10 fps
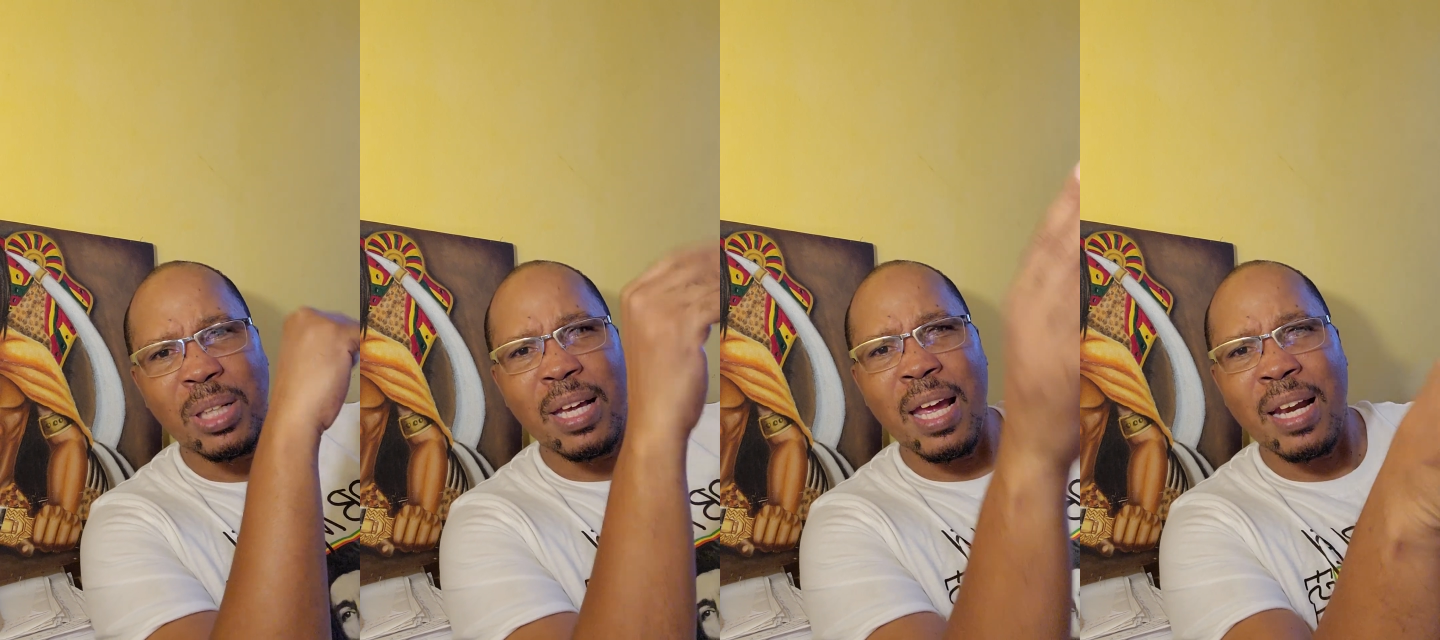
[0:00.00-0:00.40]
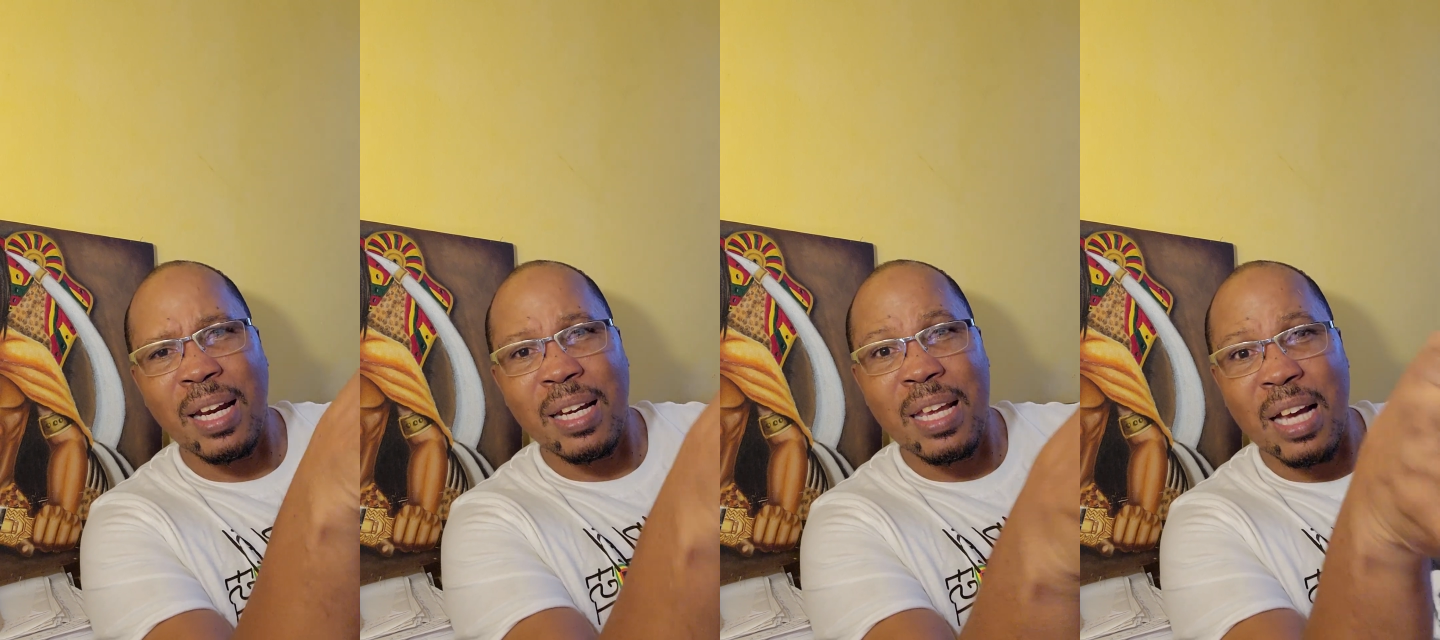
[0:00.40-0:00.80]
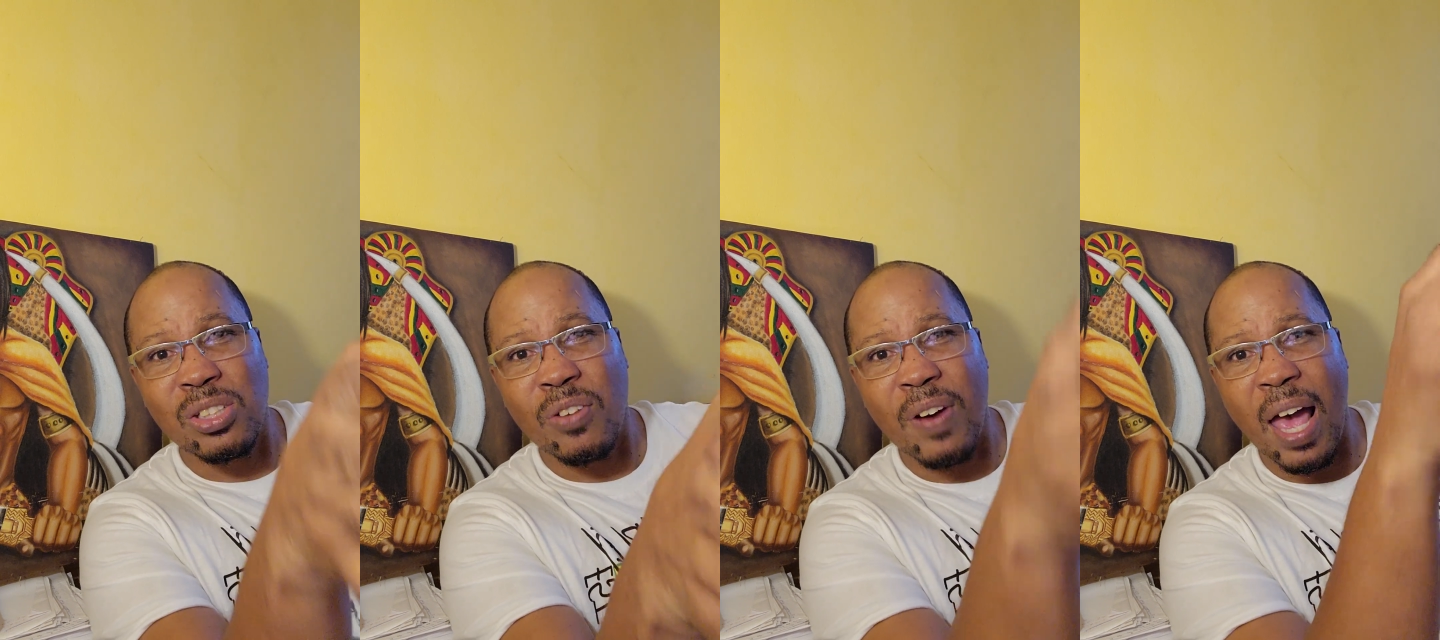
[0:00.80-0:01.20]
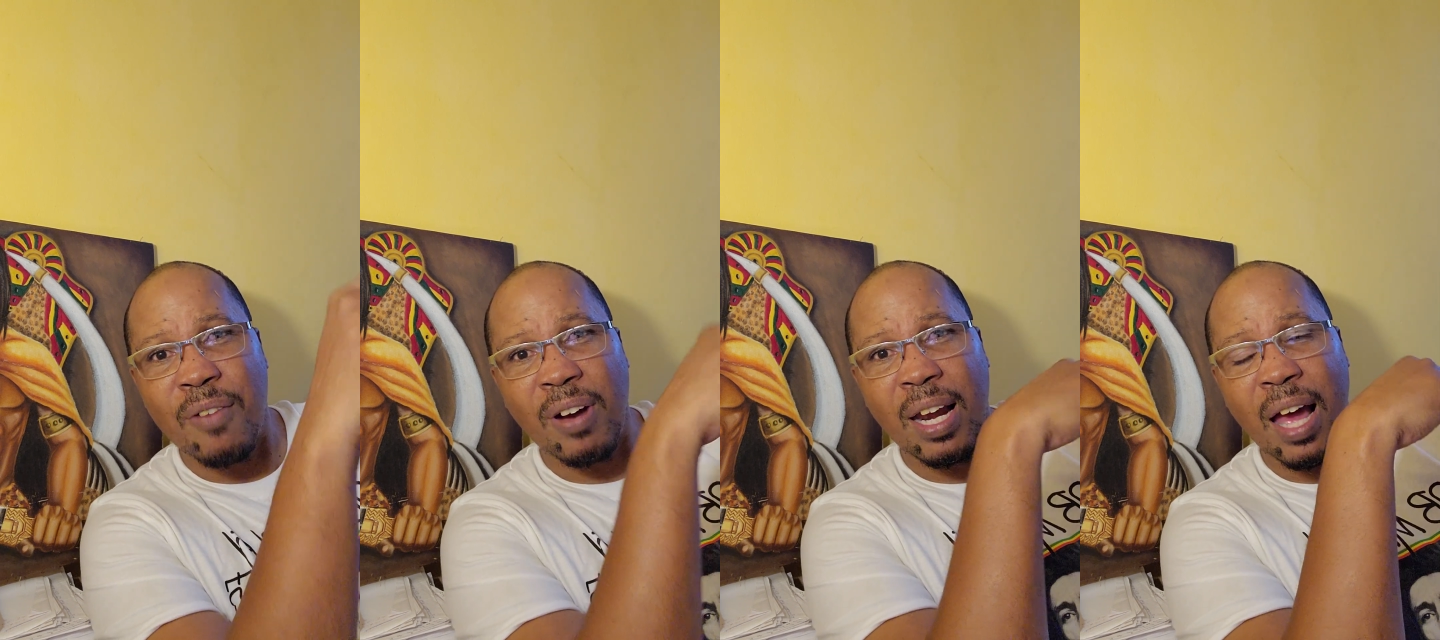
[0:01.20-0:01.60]
But at the end of the day, a
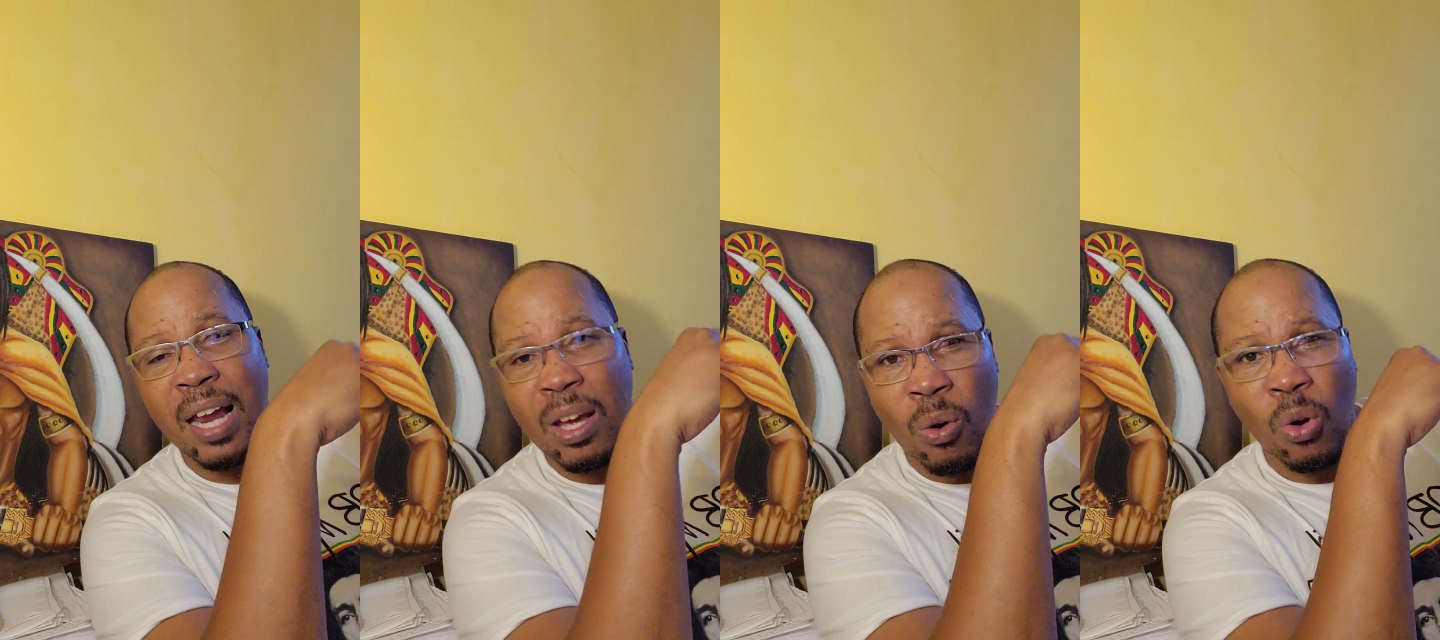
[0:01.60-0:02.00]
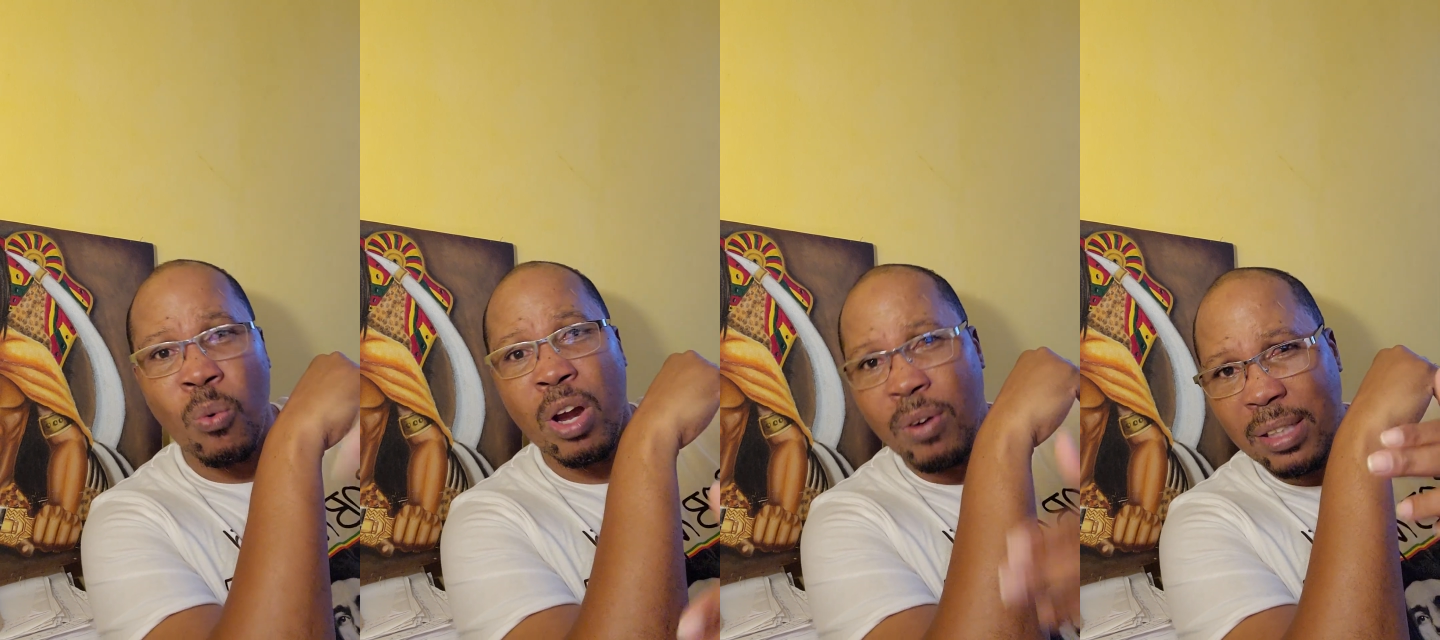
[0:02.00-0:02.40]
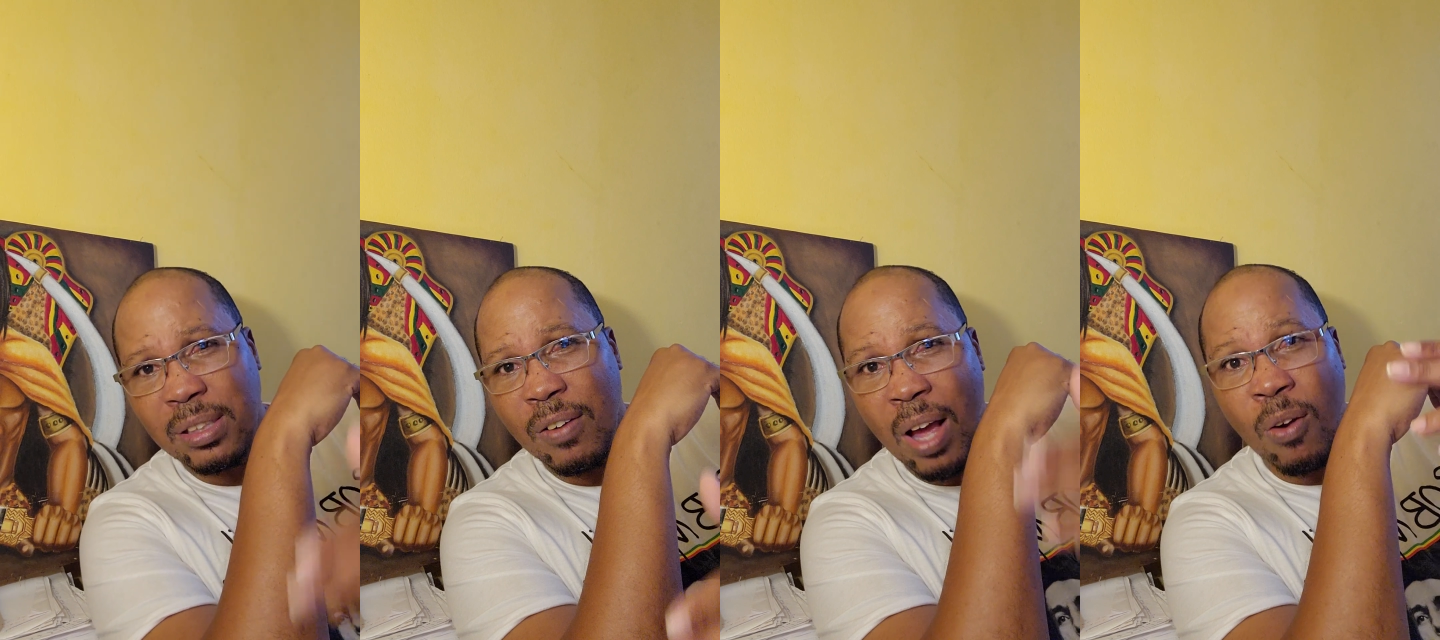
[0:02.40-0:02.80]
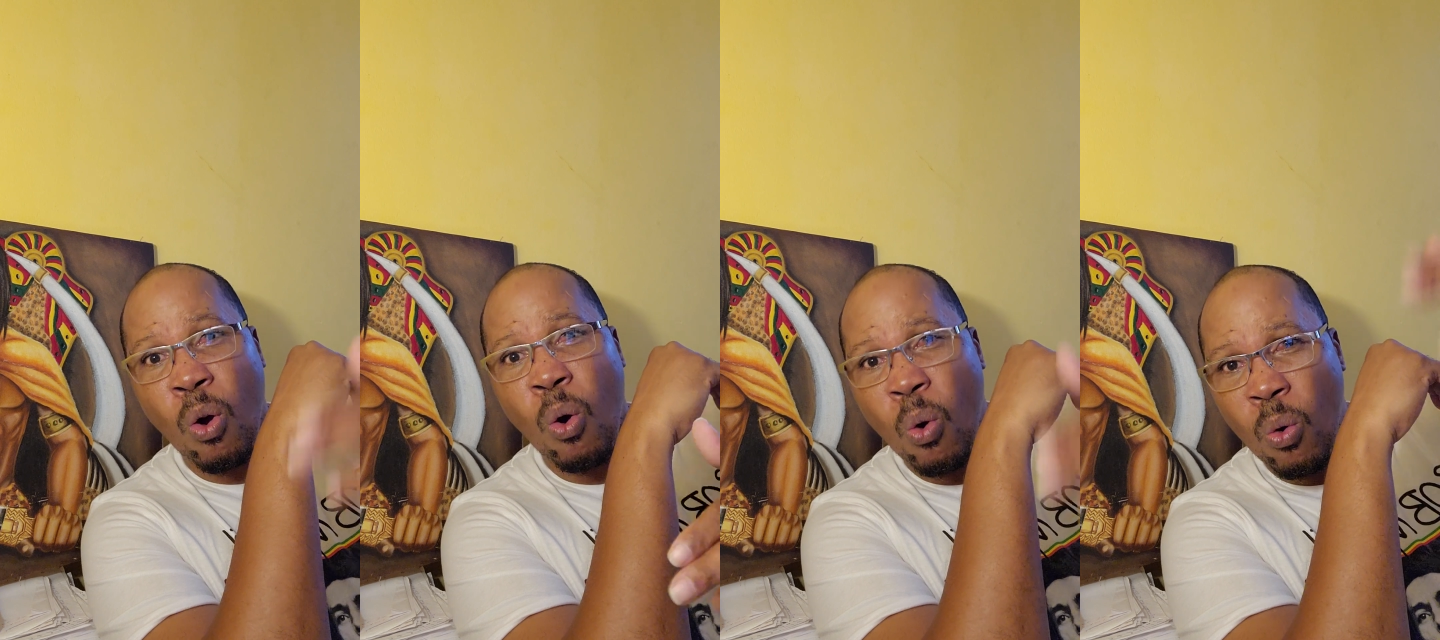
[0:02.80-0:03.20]
survival and the only way Rasta will
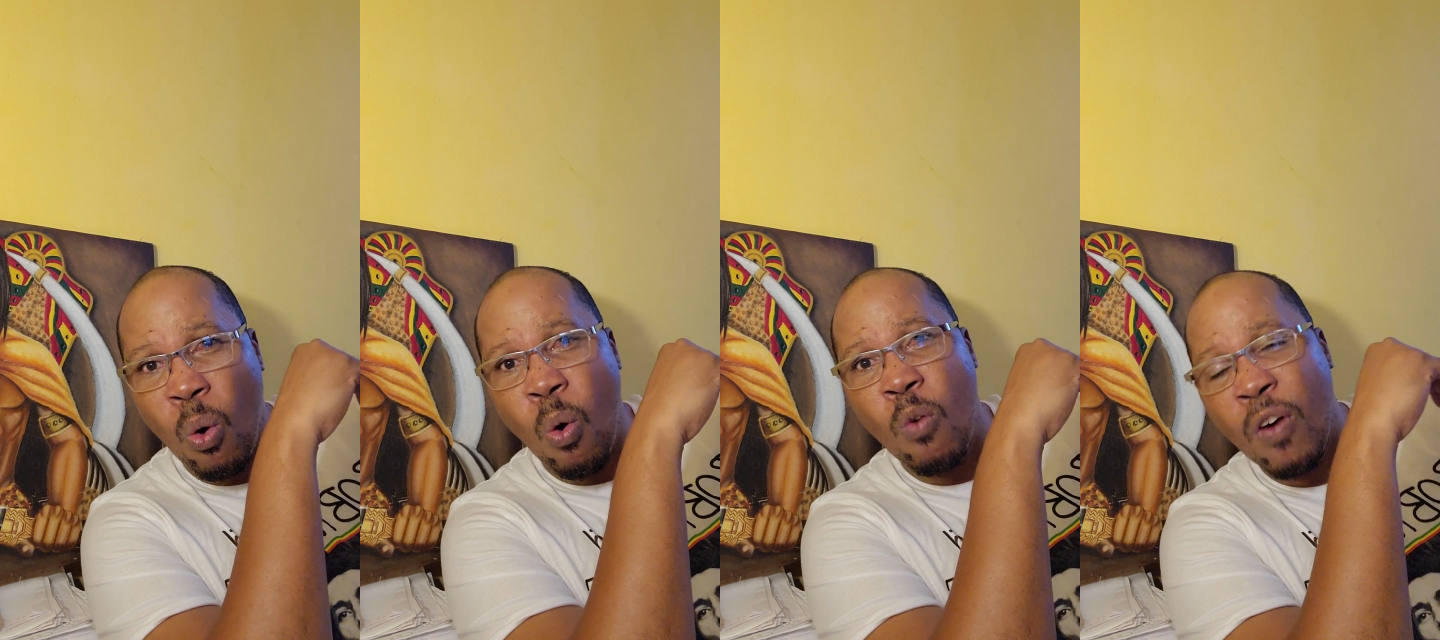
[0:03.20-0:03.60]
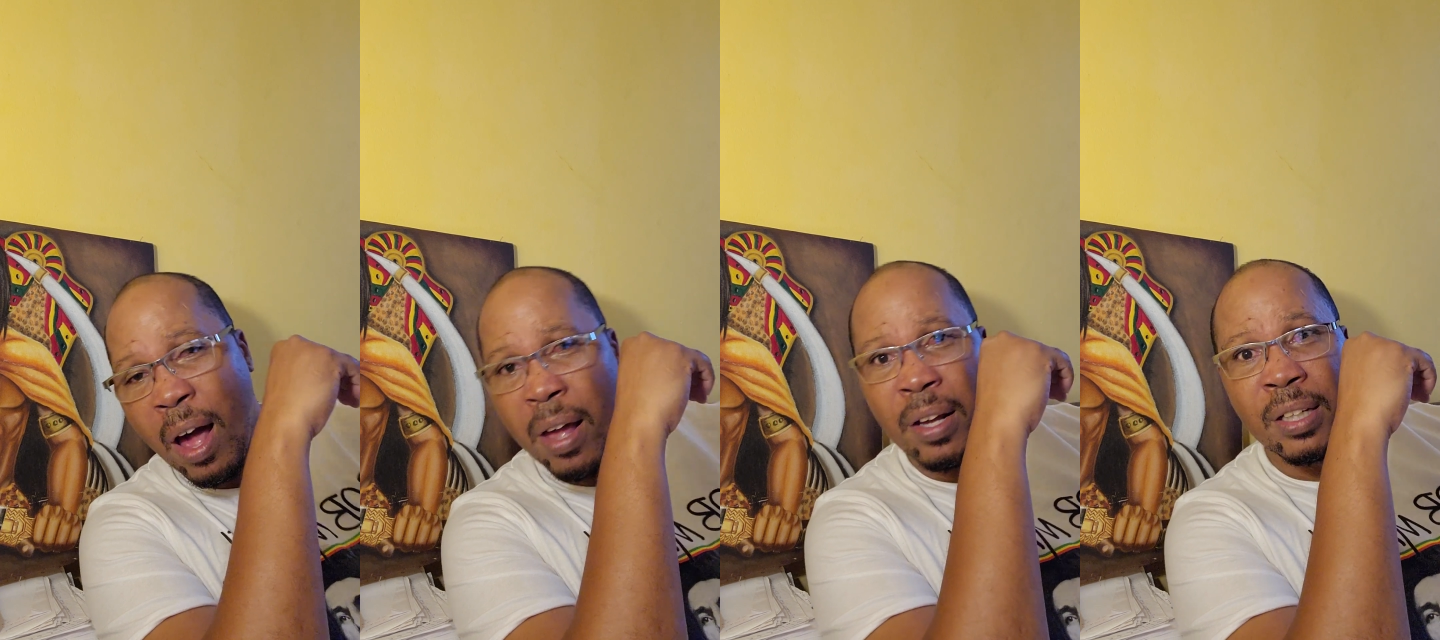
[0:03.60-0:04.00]
go over.